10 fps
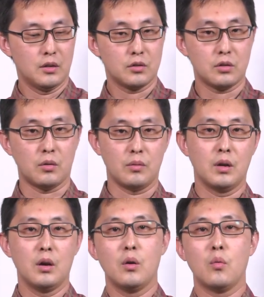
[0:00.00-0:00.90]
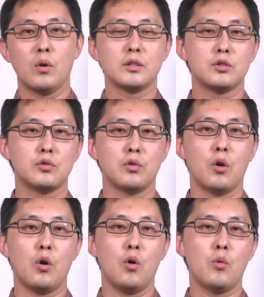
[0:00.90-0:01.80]
So once you
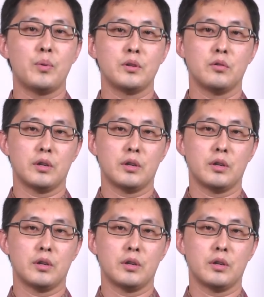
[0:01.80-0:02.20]
open your